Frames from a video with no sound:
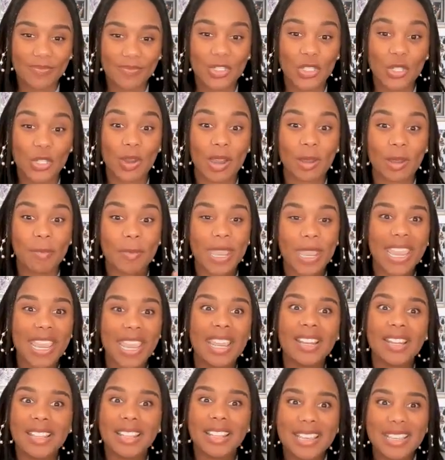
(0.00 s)
To our
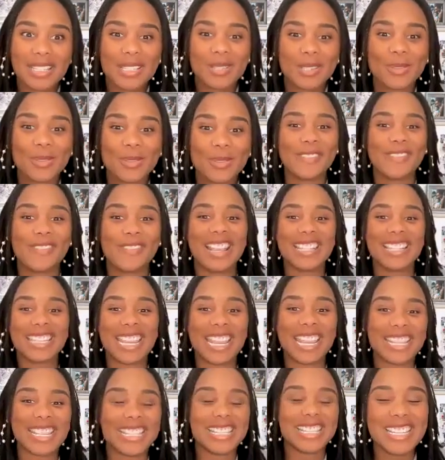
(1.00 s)
panelists, we've got
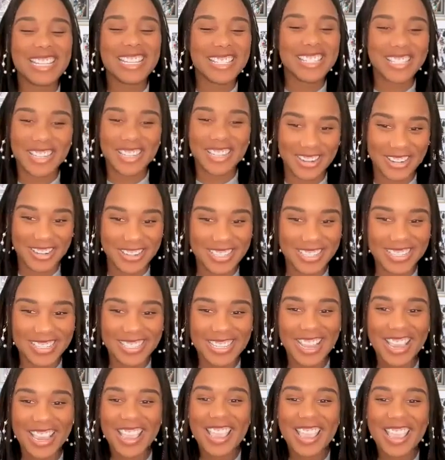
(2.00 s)
Stanley Stearns,
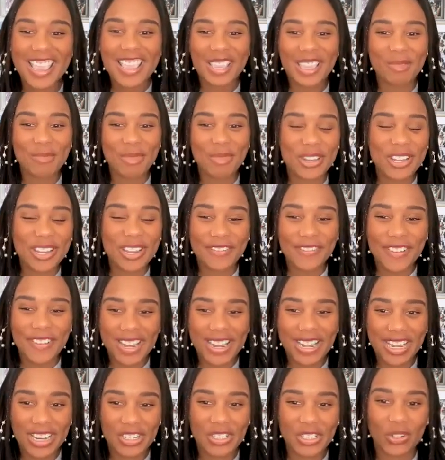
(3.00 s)
Community
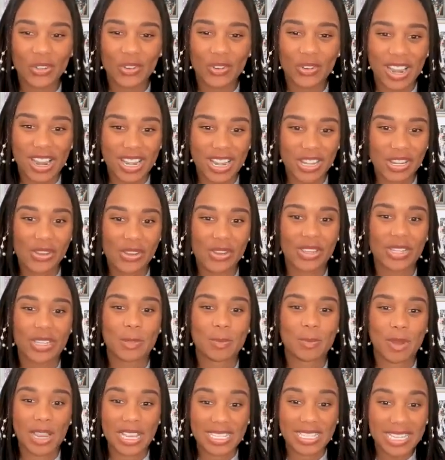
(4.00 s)
Financial Credit Union's
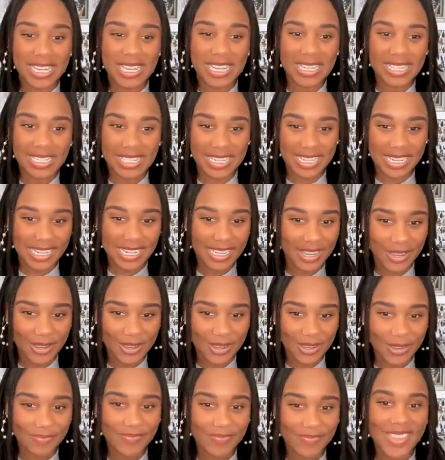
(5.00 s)
President and
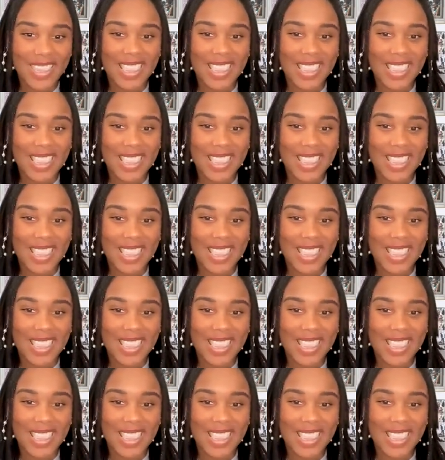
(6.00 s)
CEO,